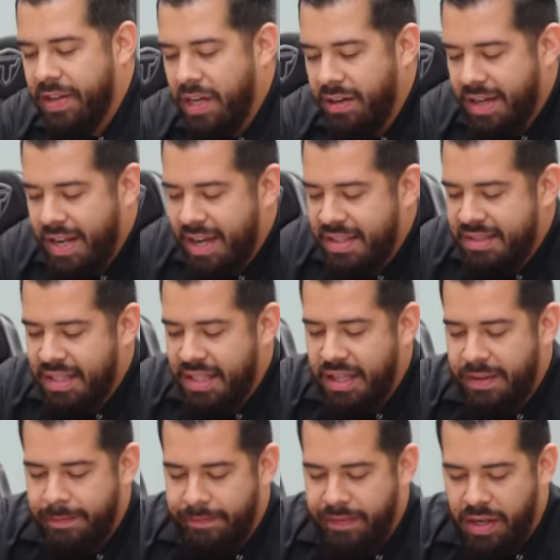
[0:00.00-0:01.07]
very
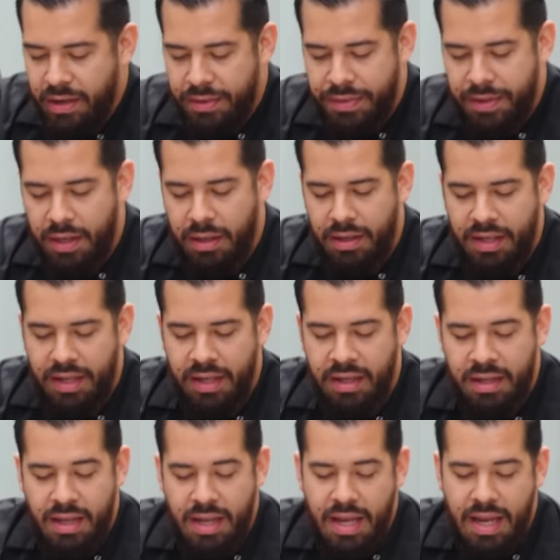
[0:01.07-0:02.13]
nicely, very thoroughly,
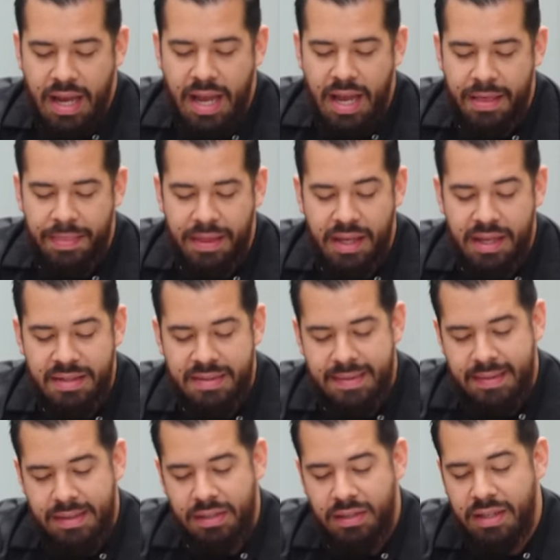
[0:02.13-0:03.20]
and
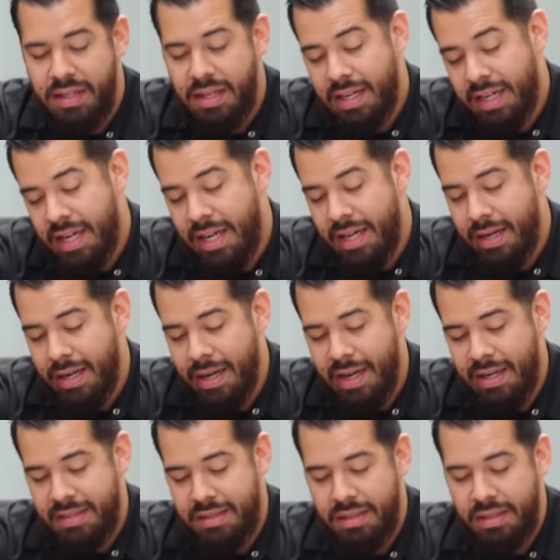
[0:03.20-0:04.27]
thus you're gonna get a
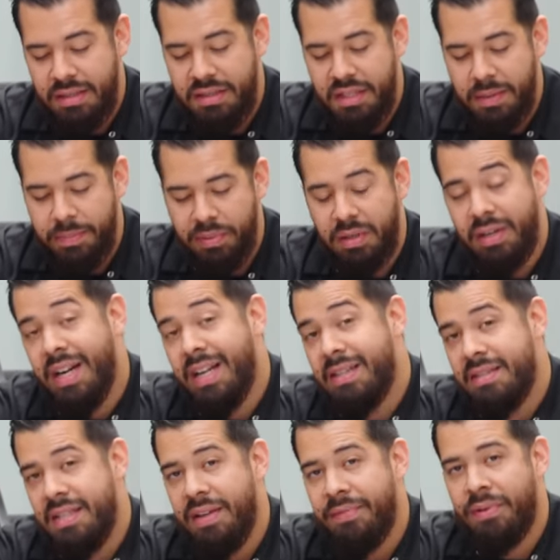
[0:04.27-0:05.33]
nice, deeper and
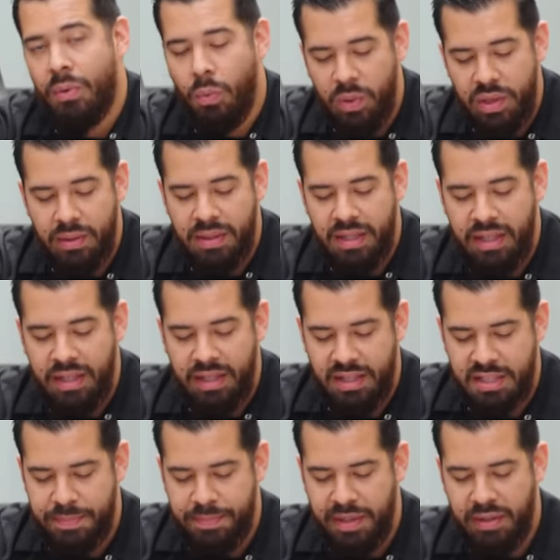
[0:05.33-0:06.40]
safer wheel cleaning
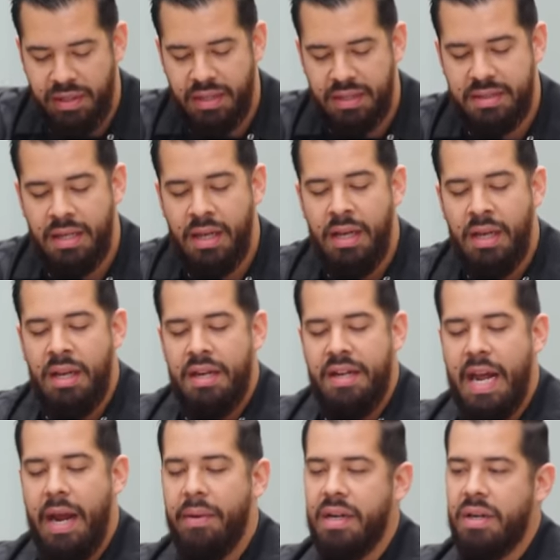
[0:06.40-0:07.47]
experience.
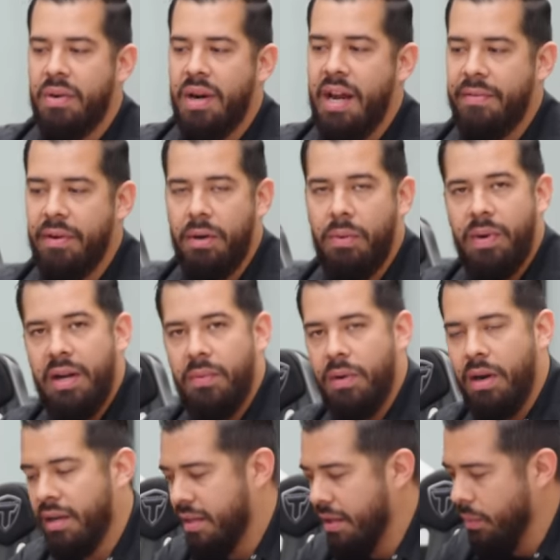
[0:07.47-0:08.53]
Now we're gonna grab our Red
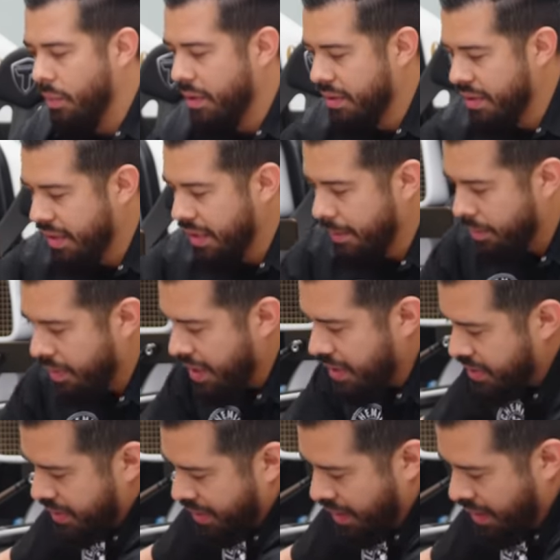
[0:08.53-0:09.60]
Rocket Wheel Cleaning
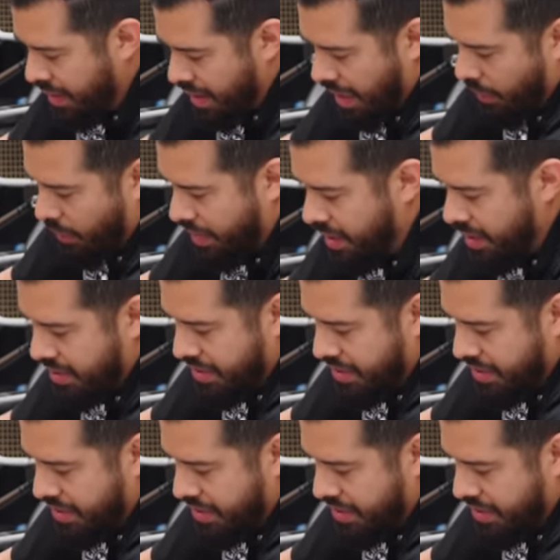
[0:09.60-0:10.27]
Brush, and we're gonna